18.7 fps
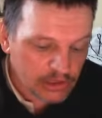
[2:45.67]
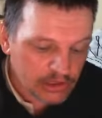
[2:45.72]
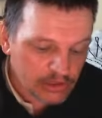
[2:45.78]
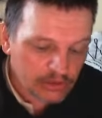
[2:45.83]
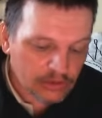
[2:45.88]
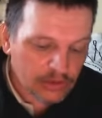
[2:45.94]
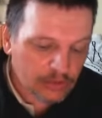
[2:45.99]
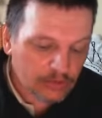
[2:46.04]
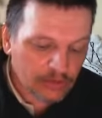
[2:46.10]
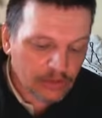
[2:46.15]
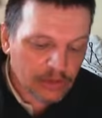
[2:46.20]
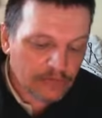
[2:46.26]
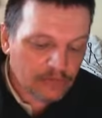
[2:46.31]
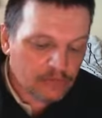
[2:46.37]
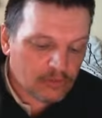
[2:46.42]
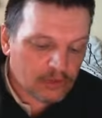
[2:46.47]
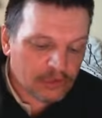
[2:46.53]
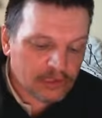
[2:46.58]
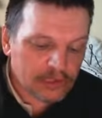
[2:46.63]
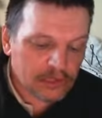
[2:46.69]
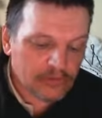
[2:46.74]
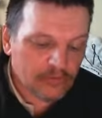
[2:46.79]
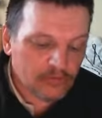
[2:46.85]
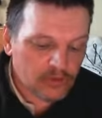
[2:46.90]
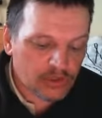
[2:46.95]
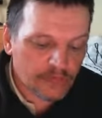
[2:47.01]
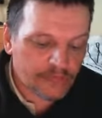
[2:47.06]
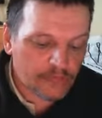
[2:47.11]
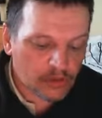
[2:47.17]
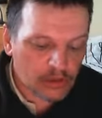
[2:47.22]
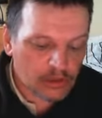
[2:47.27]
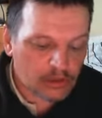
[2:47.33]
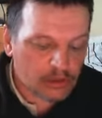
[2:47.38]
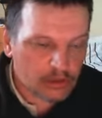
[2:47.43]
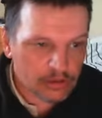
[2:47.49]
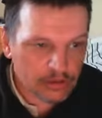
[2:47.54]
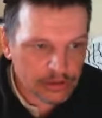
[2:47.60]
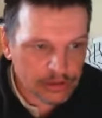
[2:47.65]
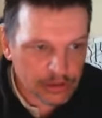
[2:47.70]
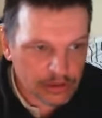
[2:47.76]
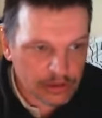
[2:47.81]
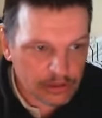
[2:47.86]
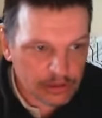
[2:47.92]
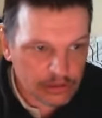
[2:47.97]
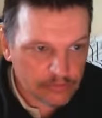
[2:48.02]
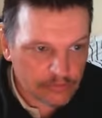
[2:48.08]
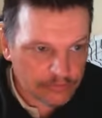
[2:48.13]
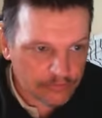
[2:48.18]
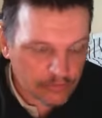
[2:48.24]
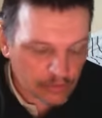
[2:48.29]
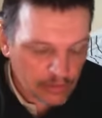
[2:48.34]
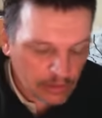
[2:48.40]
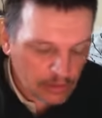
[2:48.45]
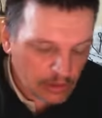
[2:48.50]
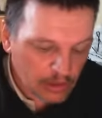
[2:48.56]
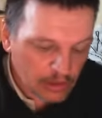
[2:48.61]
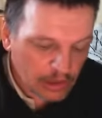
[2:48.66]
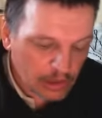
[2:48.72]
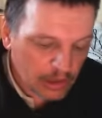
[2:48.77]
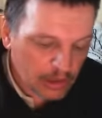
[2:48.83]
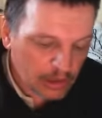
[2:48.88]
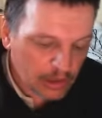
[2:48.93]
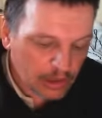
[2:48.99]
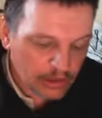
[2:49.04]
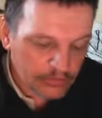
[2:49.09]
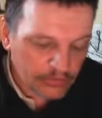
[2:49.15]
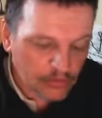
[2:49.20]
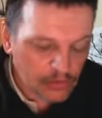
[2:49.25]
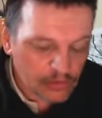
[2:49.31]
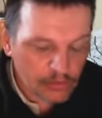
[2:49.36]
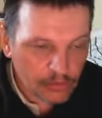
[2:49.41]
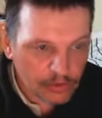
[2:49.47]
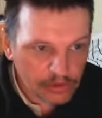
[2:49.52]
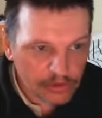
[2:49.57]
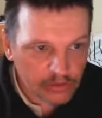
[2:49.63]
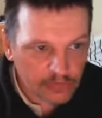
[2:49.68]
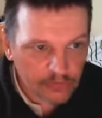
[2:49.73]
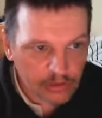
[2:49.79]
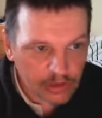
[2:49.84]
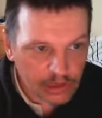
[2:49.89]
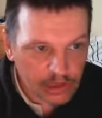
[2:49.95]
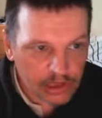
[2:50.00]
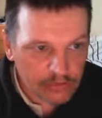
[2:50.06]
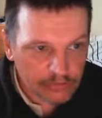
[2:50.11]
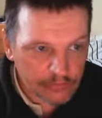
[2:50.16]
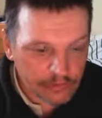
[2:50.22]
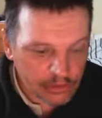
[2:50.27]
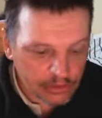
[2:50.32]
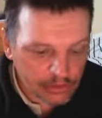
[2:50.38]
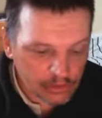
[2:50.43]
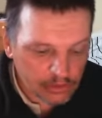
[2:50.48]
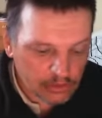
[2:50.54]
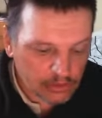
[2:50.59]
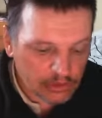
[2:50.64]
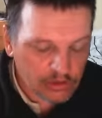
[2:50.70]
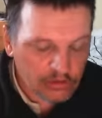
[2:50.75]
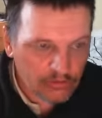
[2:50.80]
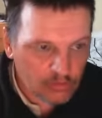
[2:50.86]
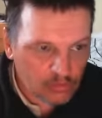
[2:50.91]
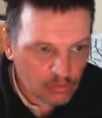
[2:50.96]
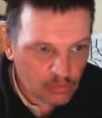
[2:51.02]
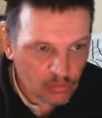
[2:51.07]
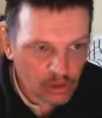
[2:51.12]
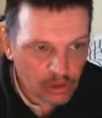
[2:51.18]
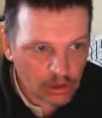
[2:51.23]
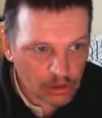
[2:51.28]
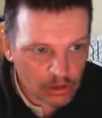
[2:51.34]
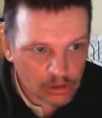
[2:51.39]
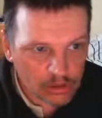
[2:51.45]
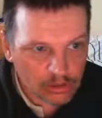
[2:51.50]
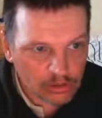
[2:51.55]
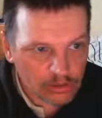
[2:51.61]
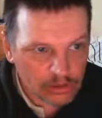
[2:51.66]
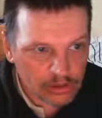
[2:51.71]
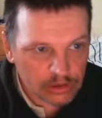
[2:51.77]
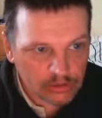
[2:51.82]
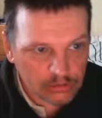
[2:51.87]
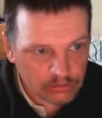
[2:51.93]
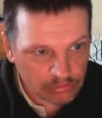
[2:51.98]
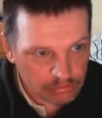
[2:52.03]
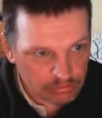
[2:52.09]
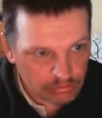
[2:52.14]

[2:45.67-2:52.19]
So they would have like several different carcasses and dye them a different colour each, like one carcass